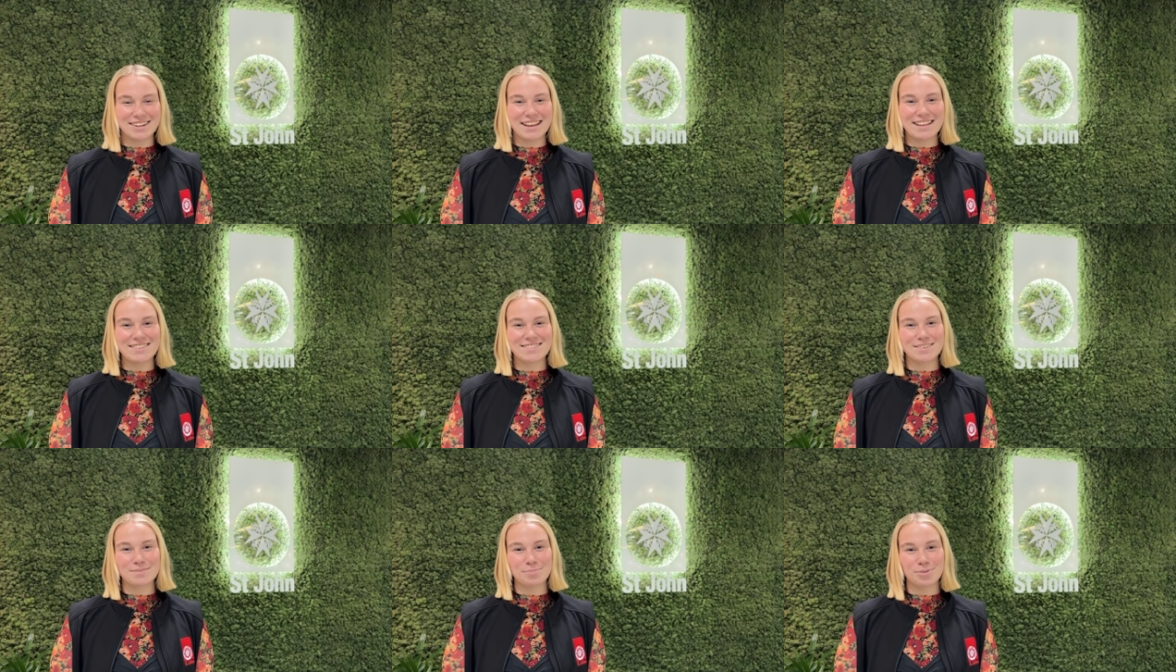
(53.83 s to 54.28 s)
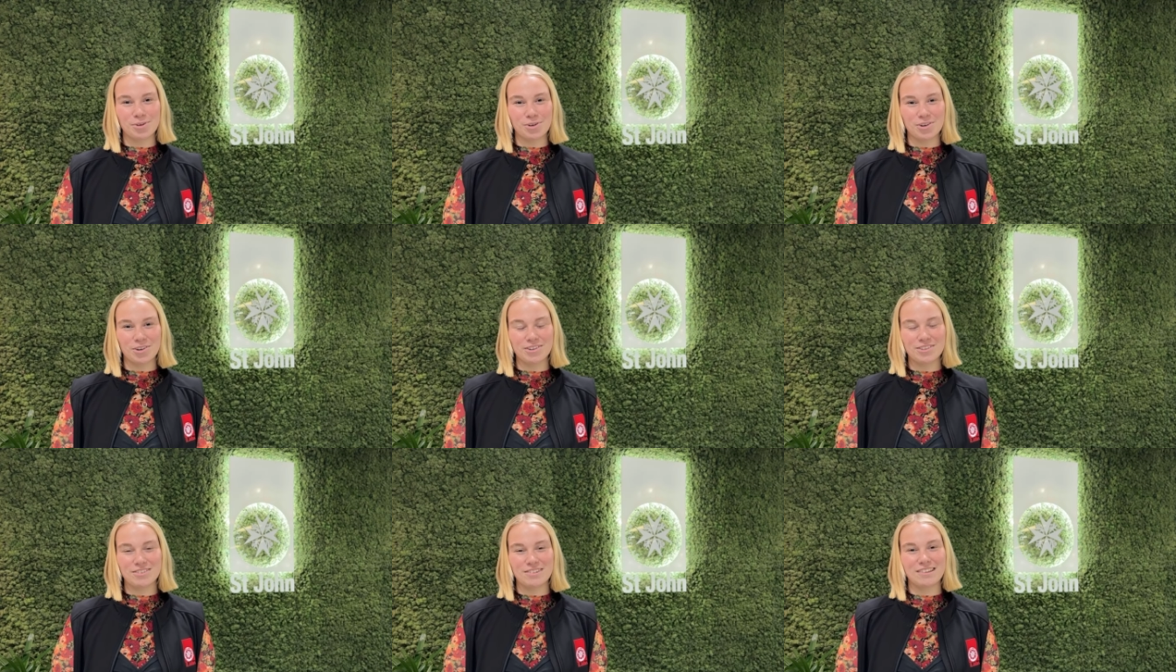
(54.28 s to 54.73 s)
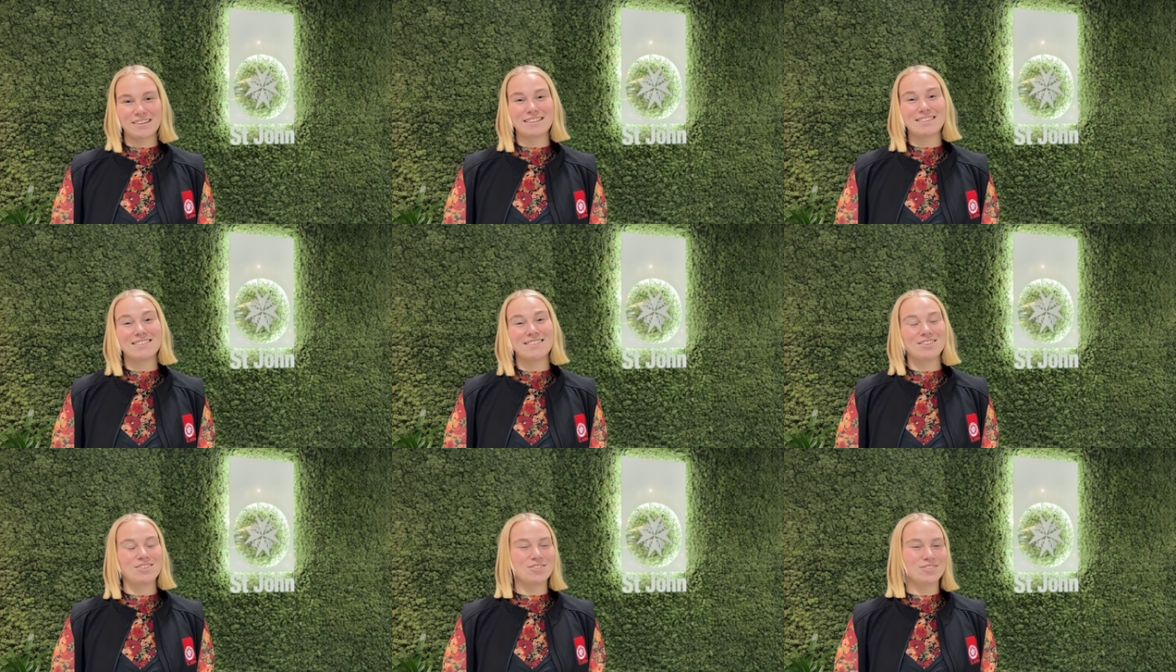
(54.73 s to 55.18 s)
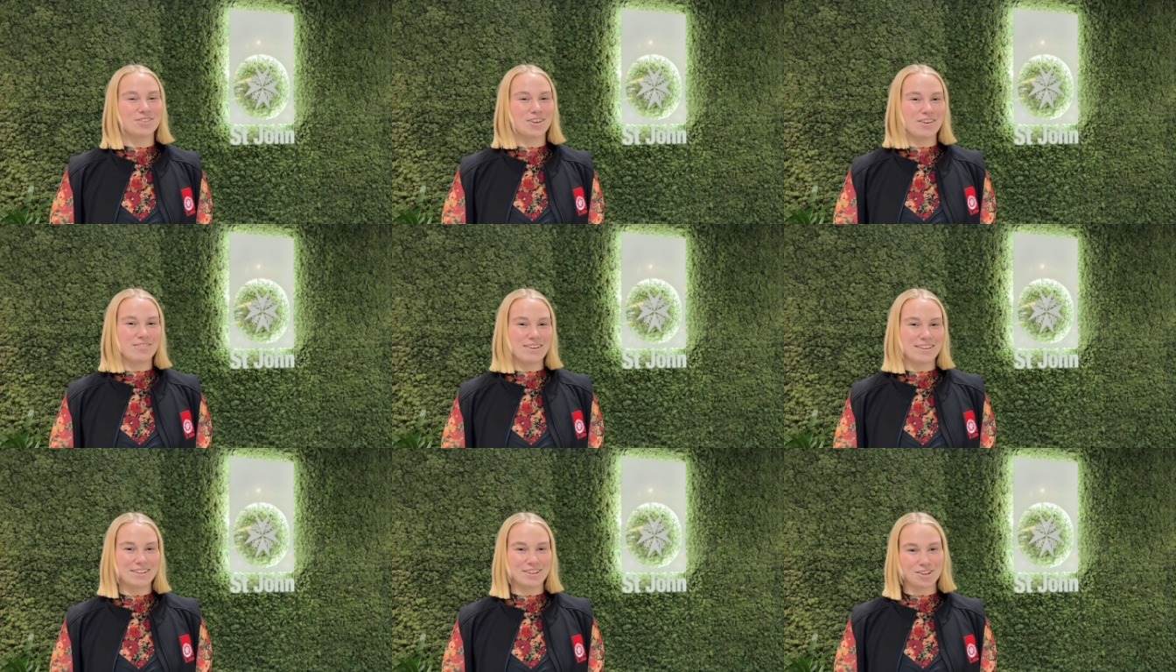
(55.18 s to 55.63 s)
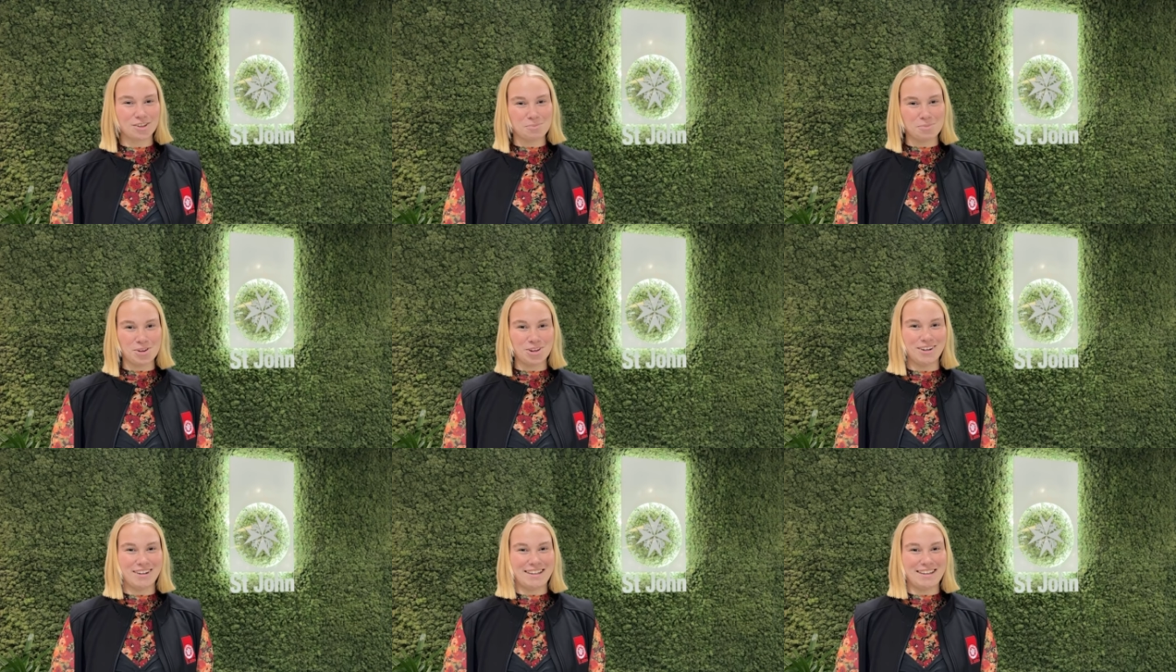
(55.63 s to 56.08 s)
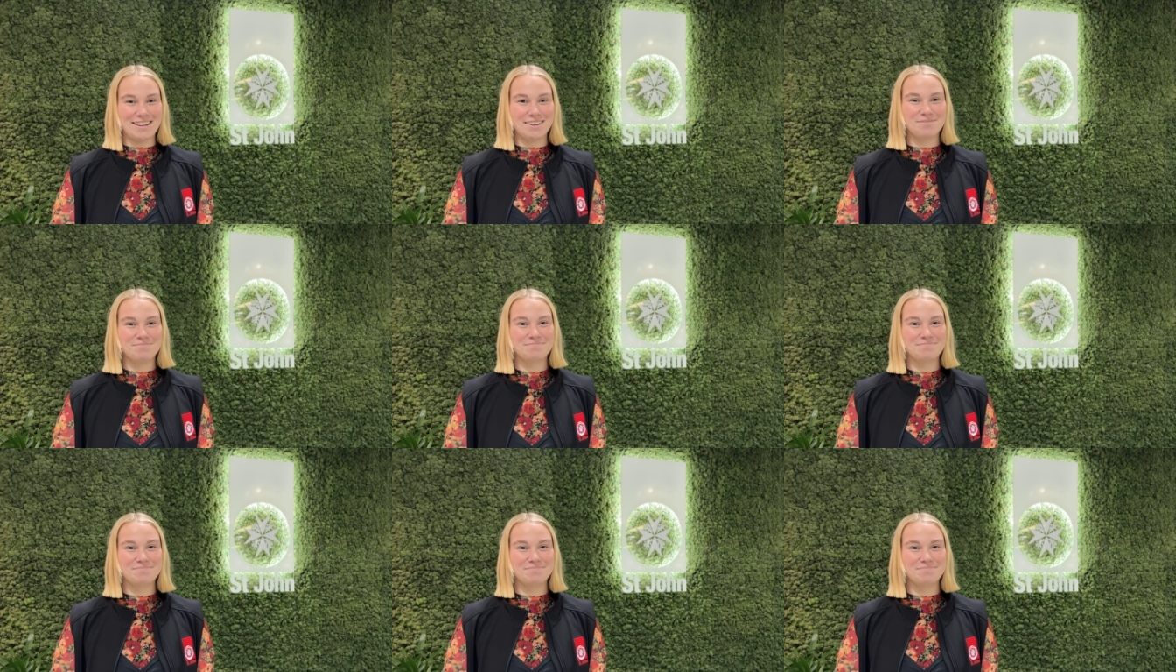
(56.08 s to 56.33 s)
and support to continue serving the community.